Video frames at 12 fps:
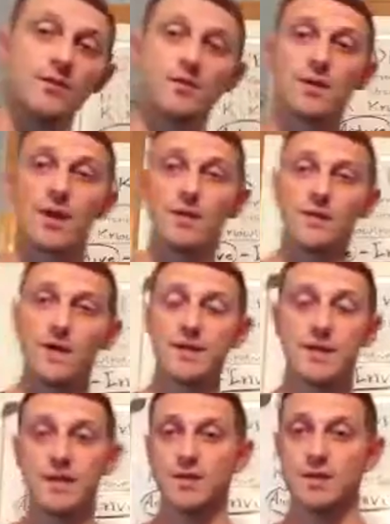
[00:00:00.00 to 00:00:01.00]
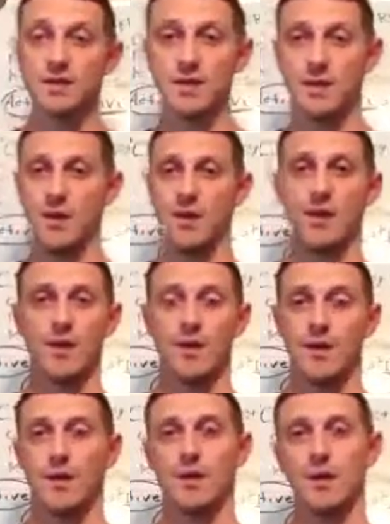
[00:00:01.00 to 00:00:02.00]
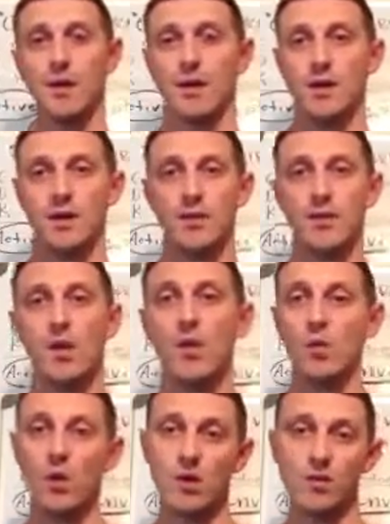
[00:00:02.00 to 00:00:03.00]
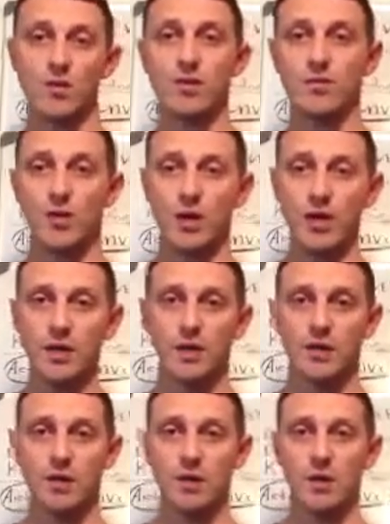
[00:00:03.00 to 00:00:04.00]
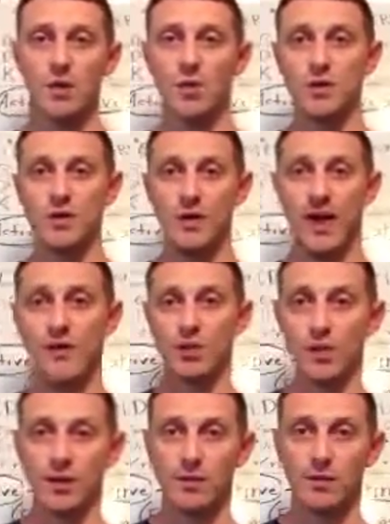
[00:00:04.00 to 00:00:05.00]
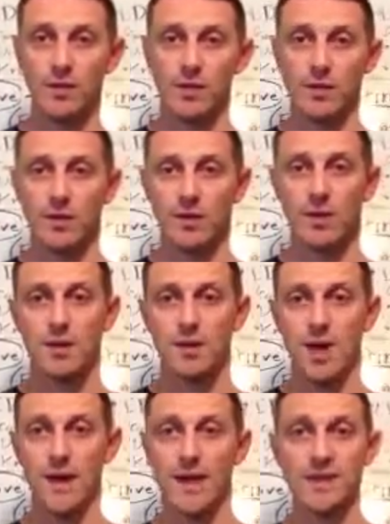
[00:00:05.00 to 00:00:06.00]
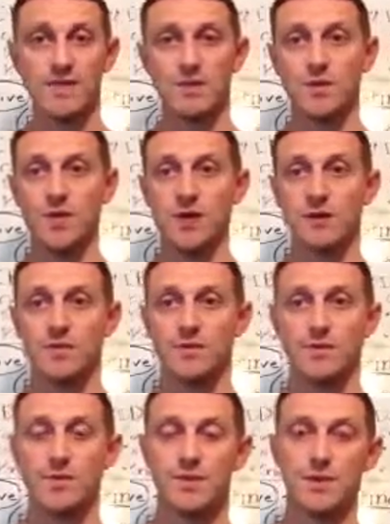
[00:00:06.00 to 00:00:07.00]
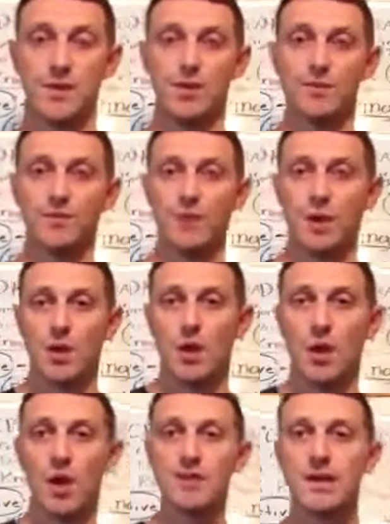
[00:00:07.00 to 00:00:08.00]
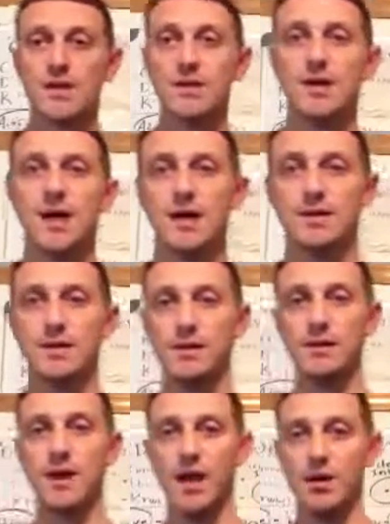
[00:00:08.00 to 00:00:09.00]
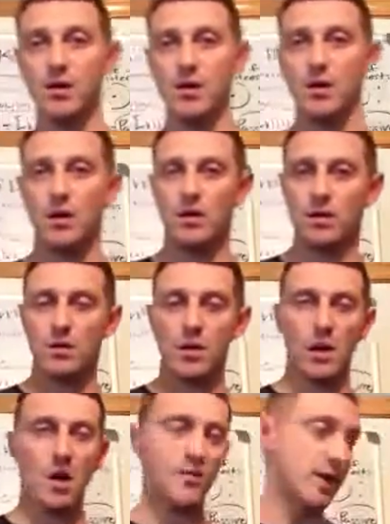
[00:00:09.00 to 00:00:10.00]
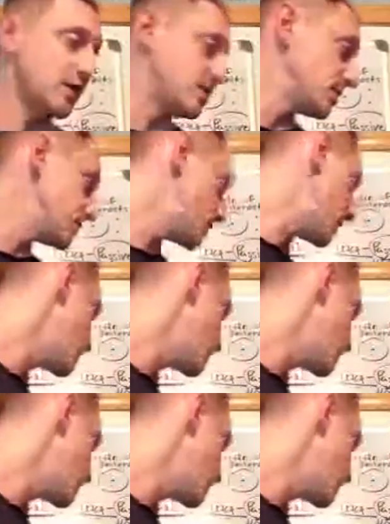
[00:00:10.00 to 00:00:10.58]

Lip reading: with like investing and just knowing where to put your money once you have money, and that's really it. So I'll talk to you guys here later, and I'll make sure that I